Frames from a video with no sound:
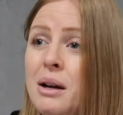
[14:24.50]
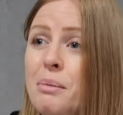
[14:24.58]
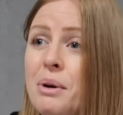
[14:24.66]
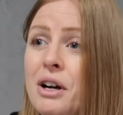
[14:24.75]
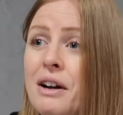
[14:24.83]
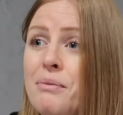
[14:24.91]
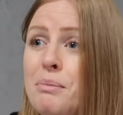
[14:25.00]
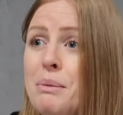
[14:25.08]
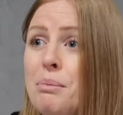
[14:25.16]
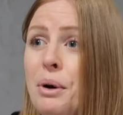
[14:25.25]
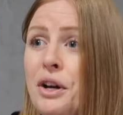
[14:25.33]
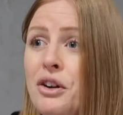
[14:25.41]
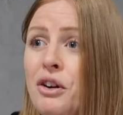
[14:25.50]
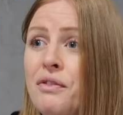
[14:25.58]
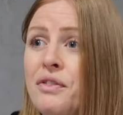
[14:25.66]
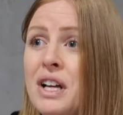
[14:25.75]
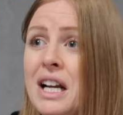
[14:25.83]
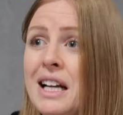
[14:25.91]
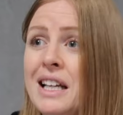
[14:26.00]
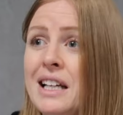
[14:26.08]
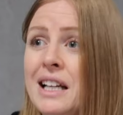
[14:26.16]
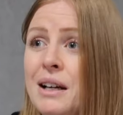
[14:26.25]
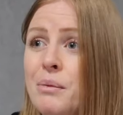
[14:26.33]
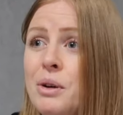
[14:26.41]
But I've been putting off the
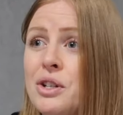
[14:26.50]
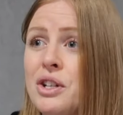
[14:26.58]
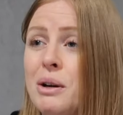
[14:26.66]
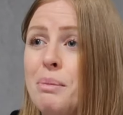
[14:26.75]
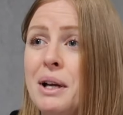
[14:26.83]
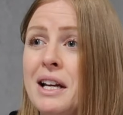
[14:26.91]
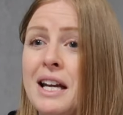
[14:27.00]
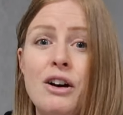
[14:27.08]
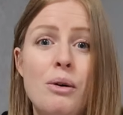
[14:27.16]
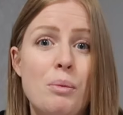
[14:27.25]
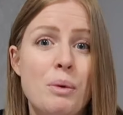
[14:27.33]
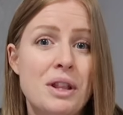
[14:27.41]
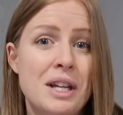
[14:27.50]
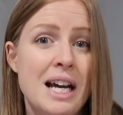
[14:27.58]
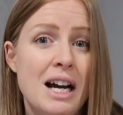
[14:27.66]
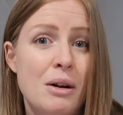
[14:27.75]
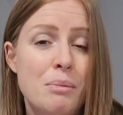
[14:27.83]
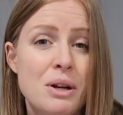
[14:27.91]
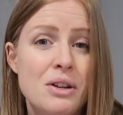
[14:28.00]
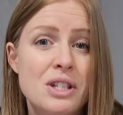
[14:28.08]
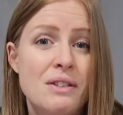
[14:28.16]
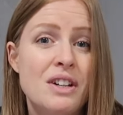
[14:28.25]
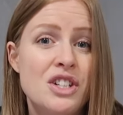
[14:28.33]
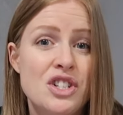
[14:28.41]
cleaning, which I better get on with now because
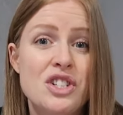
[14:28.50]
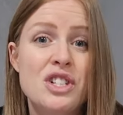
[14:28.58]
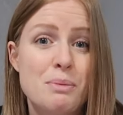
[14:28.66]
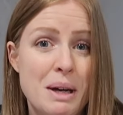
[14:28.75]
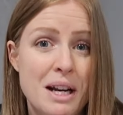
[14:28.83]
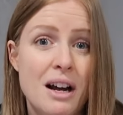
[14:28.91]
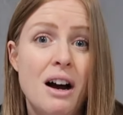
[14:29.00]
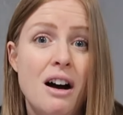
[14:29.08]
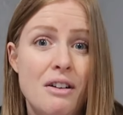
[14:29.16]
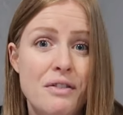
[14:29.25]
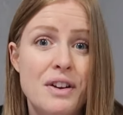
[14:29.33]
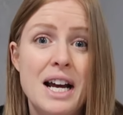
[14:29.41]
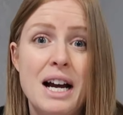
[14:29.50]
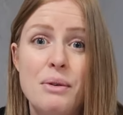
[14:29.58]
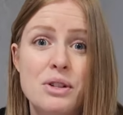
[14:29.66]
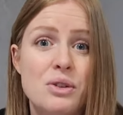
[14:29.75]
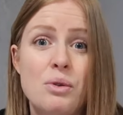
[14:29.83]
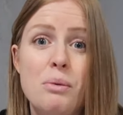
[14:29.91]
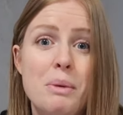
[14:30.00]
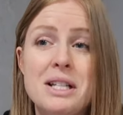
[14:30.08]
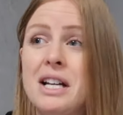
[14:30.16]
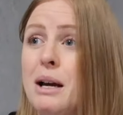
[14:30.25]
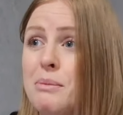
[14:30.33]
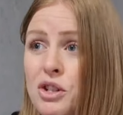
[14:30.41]
I've literally just spent half an hour. So all my
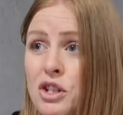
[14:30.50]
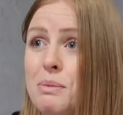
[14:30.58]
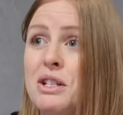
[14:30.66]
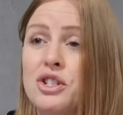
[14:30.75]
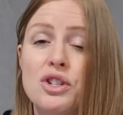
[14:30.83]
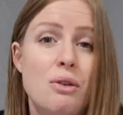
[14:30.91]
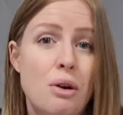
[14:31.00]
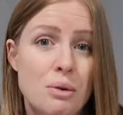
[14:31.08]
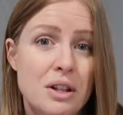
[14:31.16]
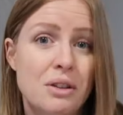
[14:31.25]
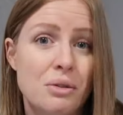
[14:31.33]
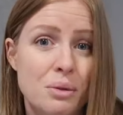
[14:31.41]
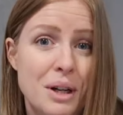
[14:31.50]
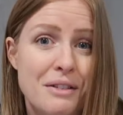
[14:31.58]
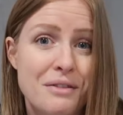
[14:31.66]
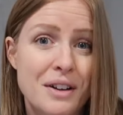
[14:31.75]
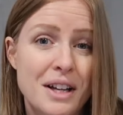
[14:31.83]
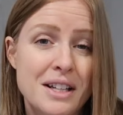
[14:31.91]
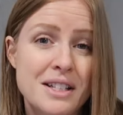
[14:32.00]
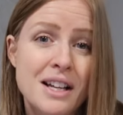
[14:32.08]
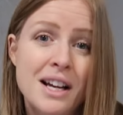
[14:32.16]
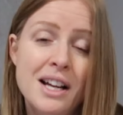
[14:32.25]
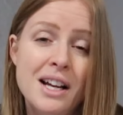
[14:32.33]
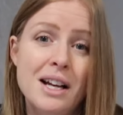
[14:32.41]
time has just been scrolling through Netflix.
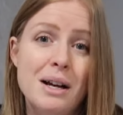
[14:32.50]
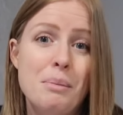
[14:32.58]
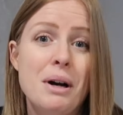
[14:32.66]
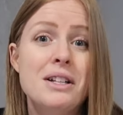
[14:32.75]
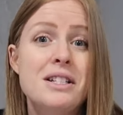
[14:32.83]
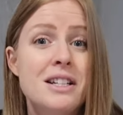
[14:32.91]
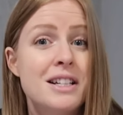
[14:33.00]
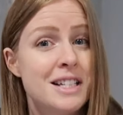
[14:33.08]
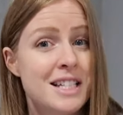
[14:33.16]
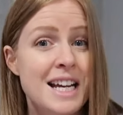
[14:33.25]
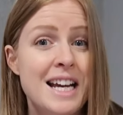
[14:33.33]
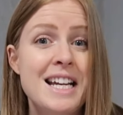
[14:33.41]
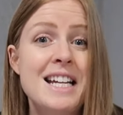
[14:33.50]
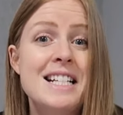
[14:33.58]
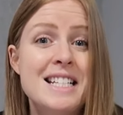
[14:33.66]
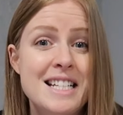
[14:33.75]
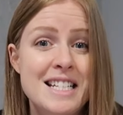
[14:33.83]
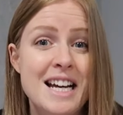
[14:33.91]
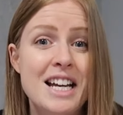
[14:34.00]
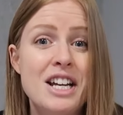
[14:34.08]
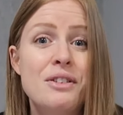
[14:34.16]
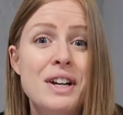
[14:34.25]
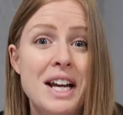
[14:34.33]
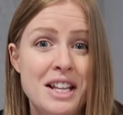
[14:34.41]
But today is a
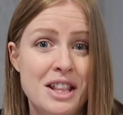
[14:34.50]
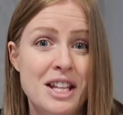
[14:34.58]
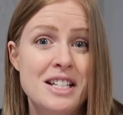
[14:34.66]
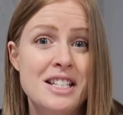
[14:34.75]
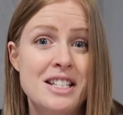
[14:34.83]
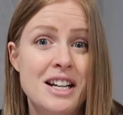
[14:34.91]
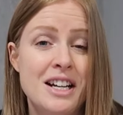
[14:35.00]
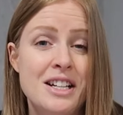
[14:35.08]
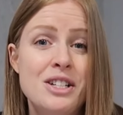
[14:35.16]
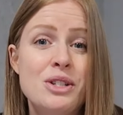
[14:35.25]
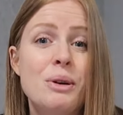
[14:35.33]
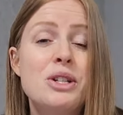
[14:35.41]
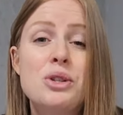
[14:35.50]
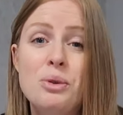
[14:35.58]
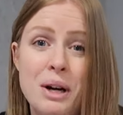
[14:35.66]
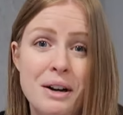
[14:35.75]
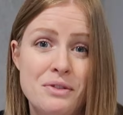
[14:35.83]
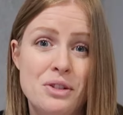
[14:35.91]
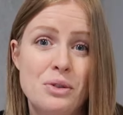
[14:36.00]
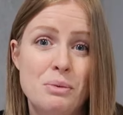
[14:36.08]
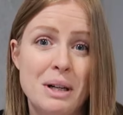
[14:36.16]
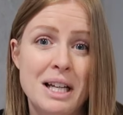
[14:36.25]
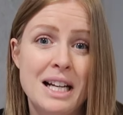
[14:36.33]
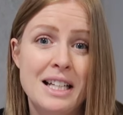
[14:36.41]
day of getting things done, so I do have to do
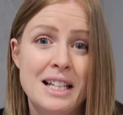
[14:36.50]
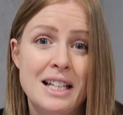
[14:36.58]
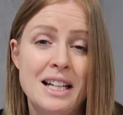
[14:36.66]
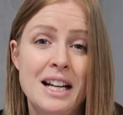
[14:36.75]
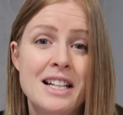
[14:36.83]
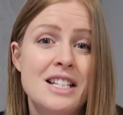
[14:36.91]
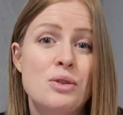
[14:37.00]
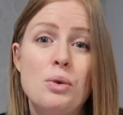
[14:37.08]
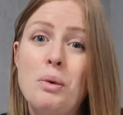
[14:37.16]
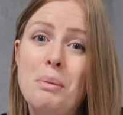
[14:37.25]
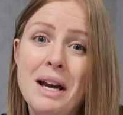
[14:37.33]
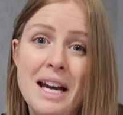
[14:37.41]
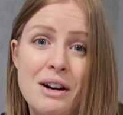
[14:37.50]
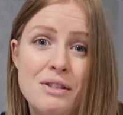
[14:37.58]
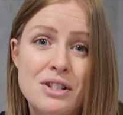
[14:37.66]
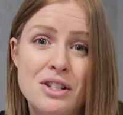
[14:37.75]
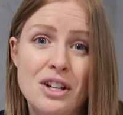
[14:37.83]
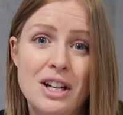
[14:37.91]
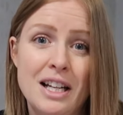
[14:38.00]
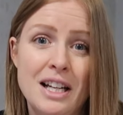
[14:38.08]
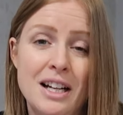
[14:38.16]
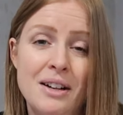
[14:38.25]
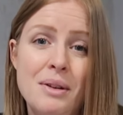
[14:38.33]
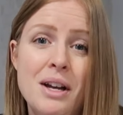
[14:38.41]
my cleaning. I did all my errands
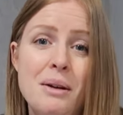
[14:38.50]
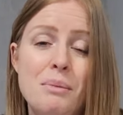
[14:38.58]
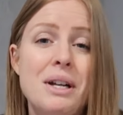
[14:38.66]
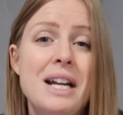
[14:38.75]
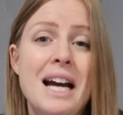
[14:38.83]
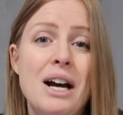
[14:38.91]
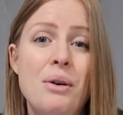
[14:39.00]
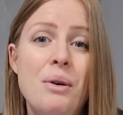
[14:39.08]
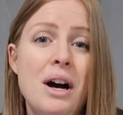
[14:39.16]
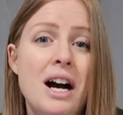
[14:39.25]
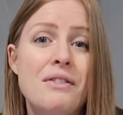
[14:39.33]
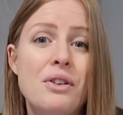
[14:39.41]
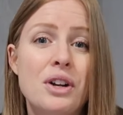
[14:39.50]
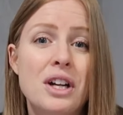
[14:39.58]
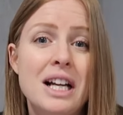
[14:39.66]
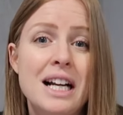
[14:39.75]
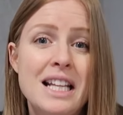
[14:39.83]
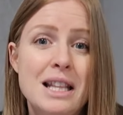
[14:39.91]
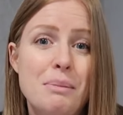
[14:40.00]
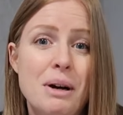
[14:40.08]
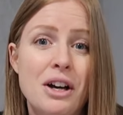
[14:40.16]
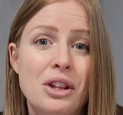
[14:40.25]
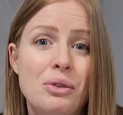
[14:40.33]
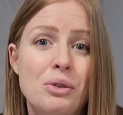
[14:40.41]
earlier, but now I've got to clean the
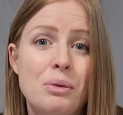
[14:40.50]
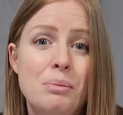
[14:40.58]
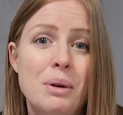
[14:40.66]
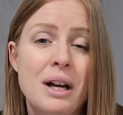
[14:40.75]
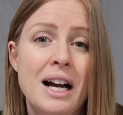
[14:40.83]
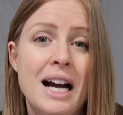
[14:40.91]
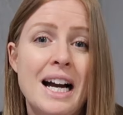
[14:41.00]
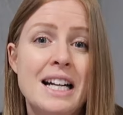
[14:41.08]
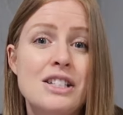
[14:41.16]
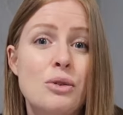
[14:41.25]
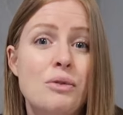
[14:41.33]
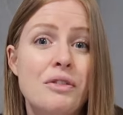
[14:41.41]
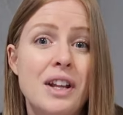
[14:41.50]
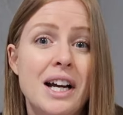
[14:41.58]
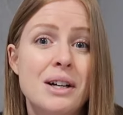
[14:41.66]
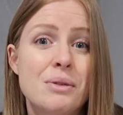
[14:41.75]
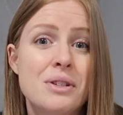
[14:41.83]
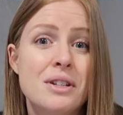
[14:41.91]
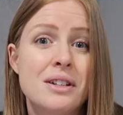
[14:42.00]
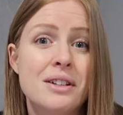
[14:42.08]
bathroom and hoover the house.